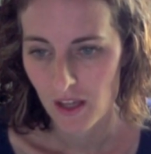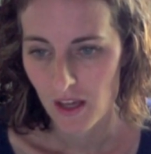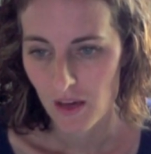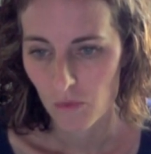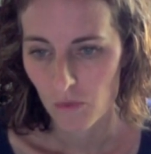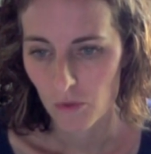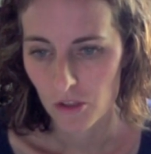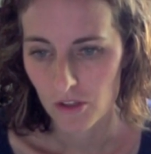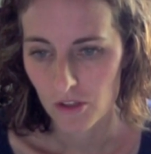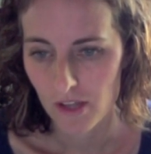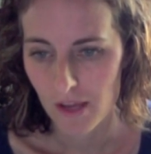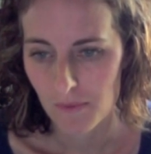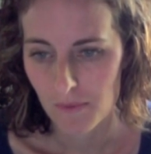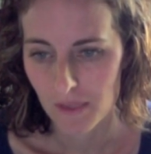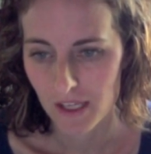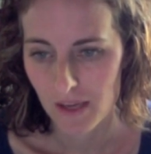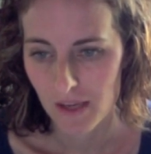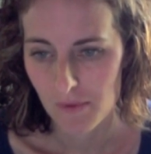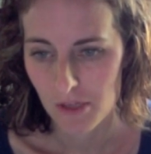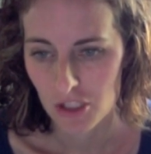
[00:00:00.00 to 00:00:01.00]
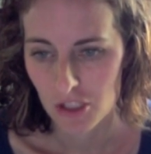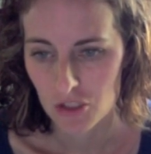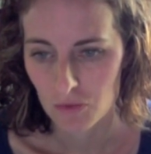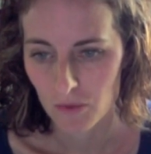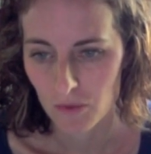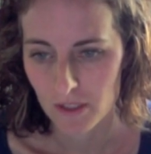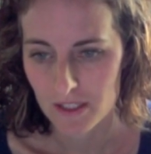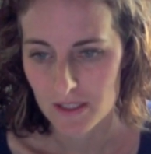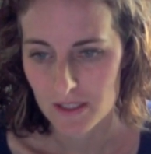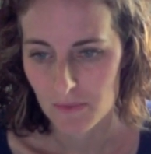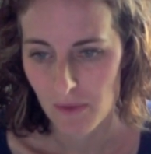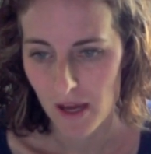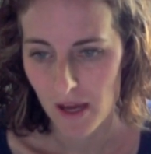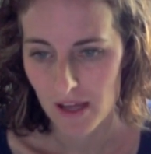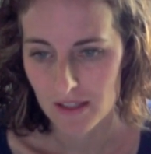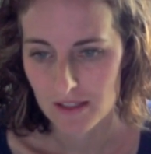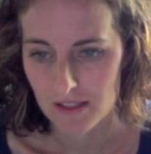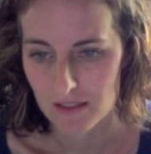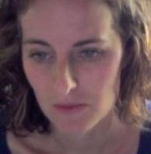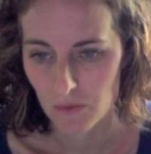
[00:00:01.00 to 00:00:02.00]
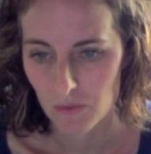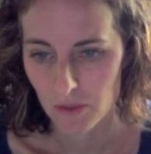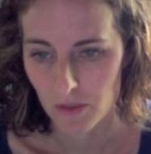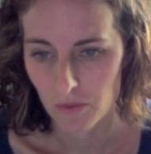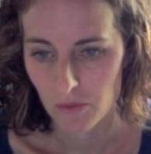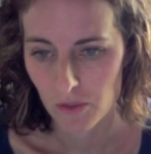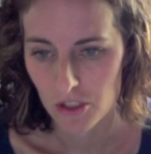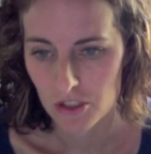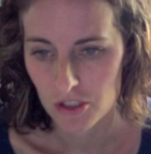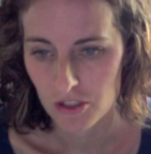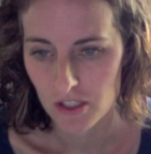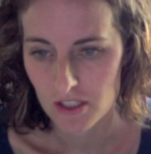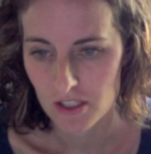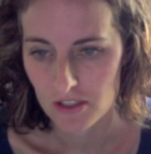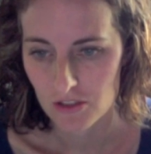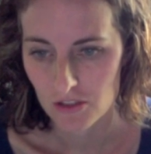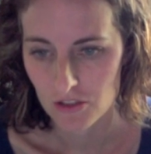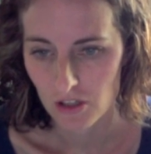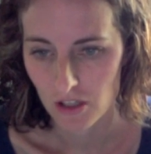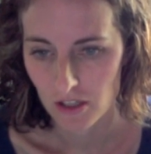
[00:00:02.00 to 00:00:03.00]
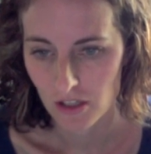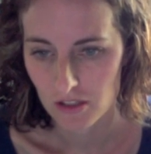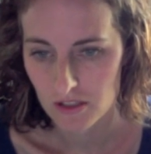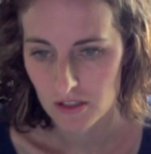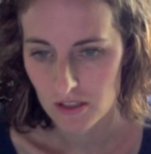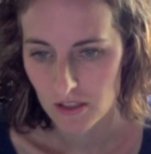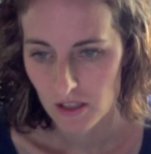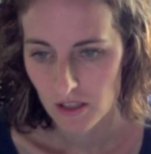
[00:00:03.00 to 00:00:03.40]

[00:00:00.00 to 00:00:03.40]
When you name an image, what is best? When and where should I start?